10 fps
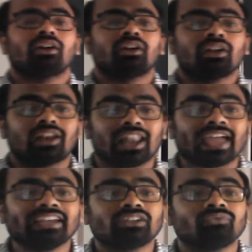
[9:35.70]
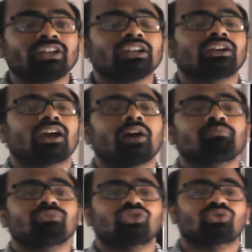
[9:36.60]
light will
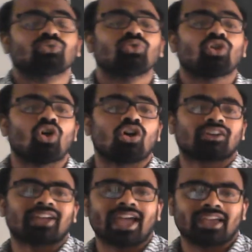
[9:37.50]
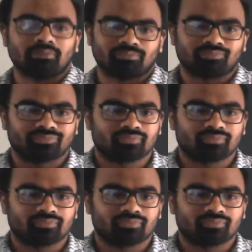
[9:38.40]
come to long time.